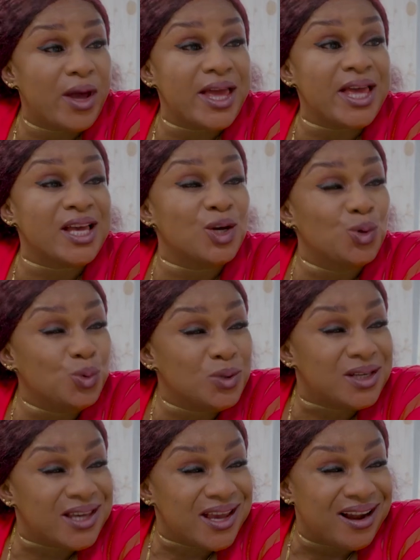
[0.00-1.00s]
for a
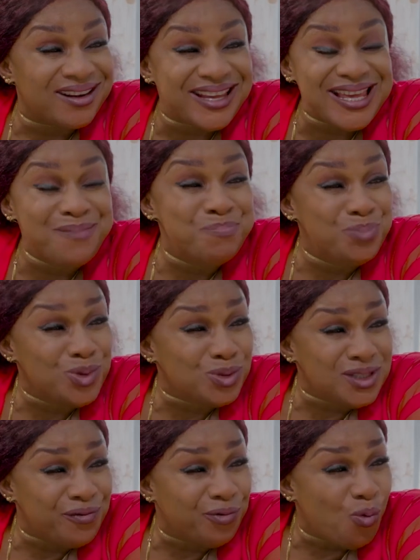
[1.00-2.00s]
good girl, a
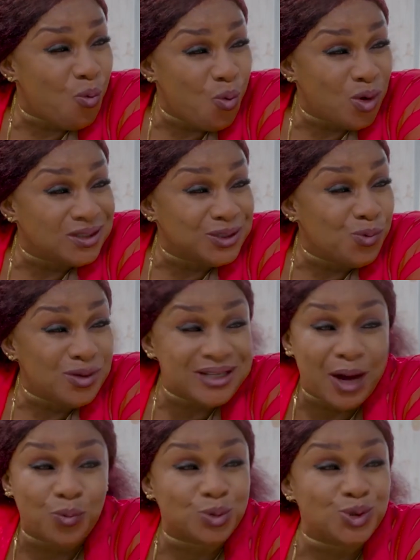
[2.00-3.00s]
beautiful one, the
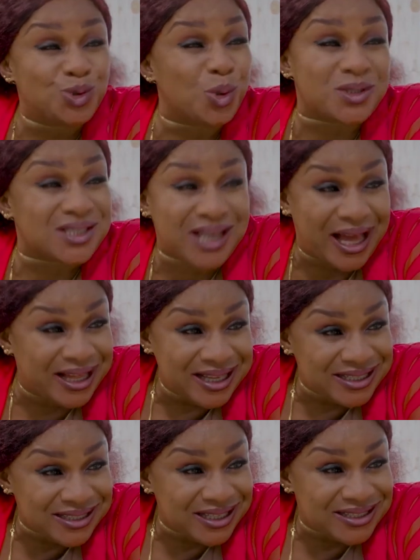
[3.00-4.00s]
one that will dust her
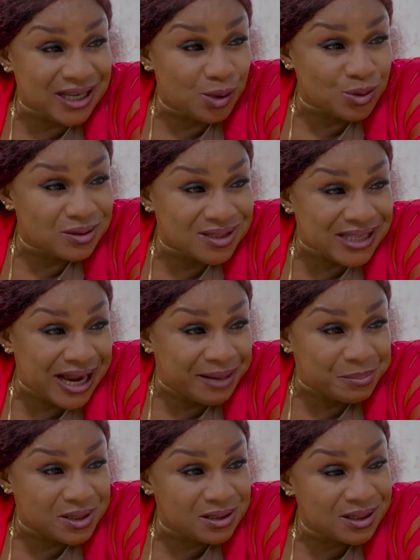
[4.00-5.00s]
10,000
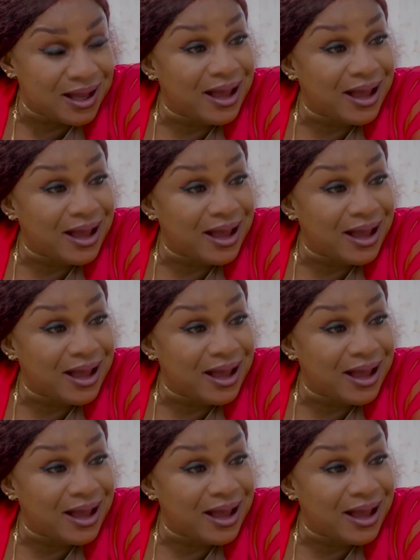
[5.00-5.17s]
times